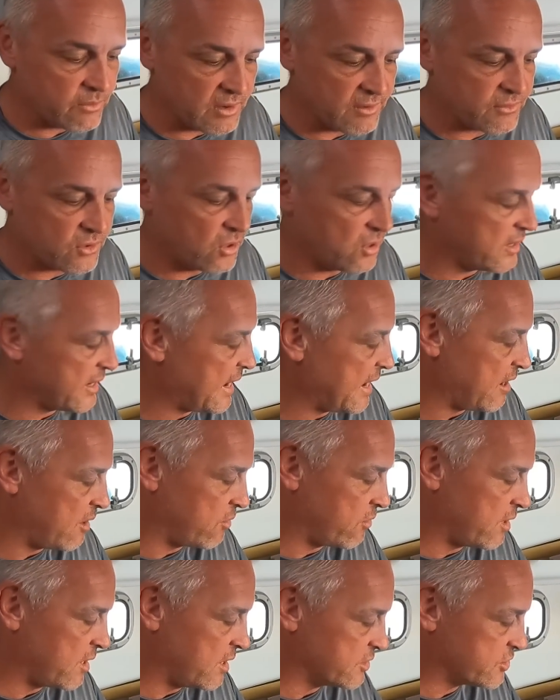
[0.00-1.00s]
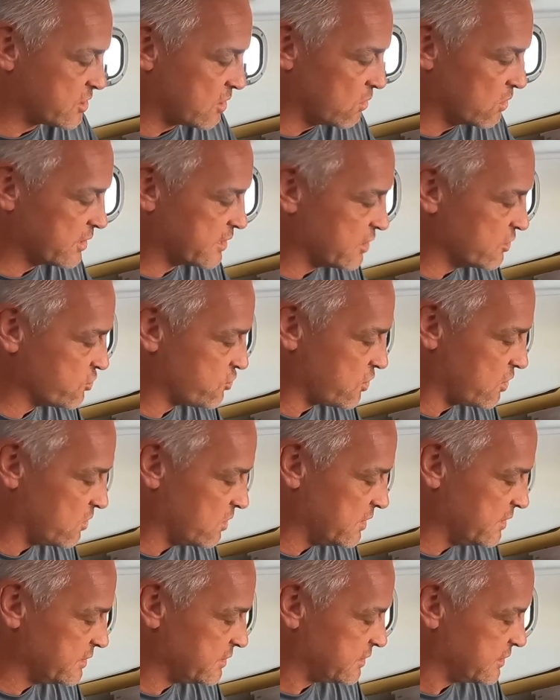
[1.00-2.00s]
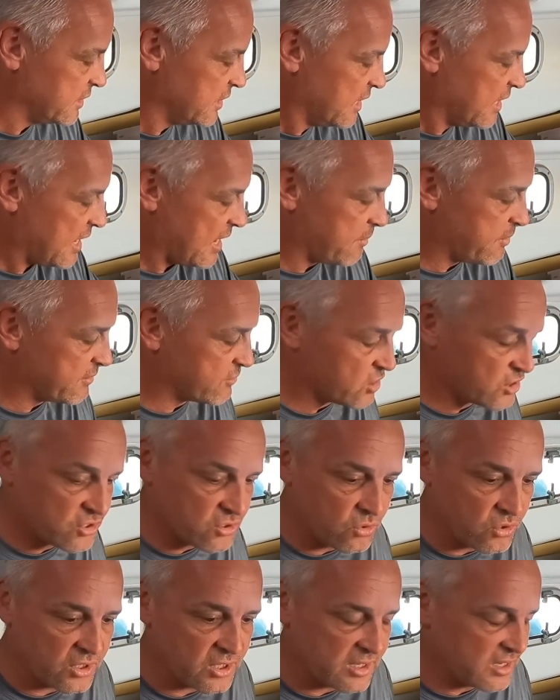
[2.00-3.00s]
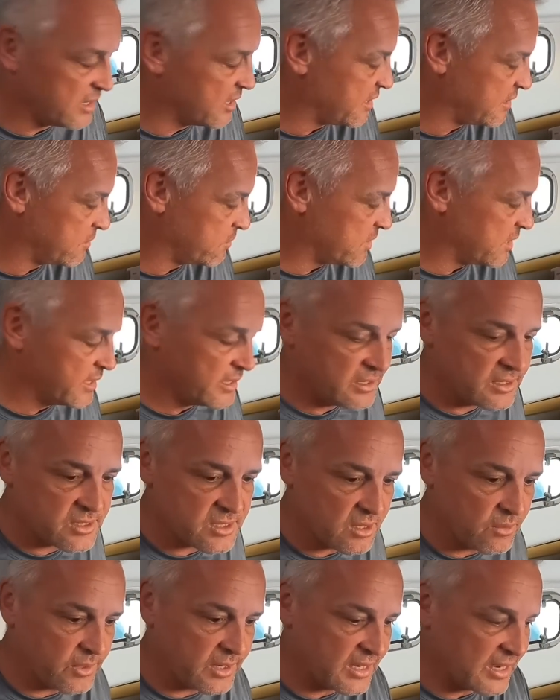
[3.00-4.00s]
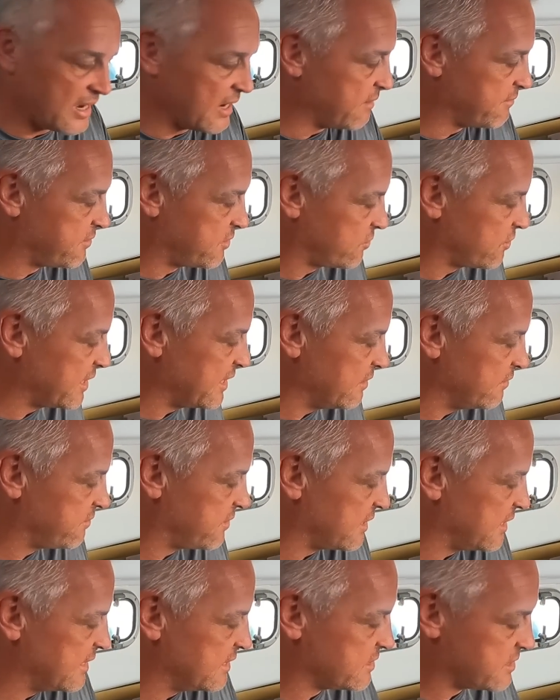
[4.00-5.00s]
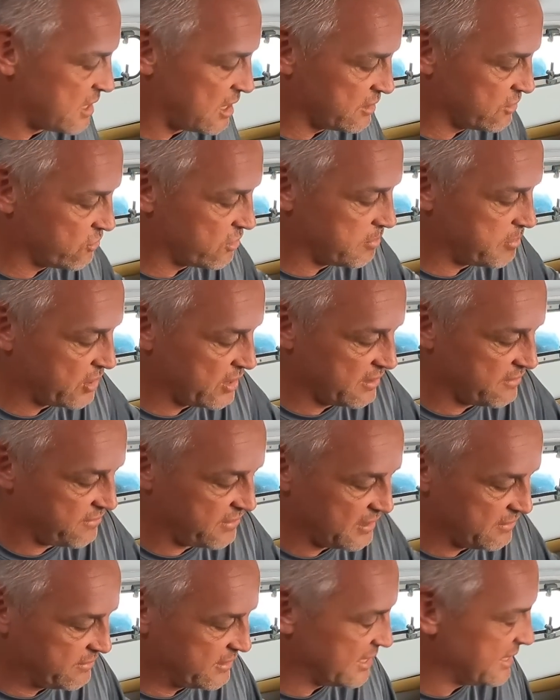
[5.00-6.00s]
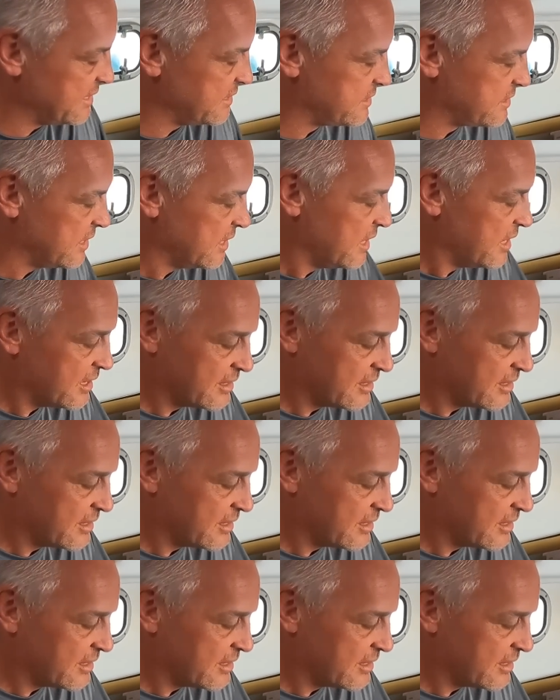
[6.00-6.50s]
We've got our solar controllers, and we've just ordered another one. So we're going to have 3 of these 100 by 50s.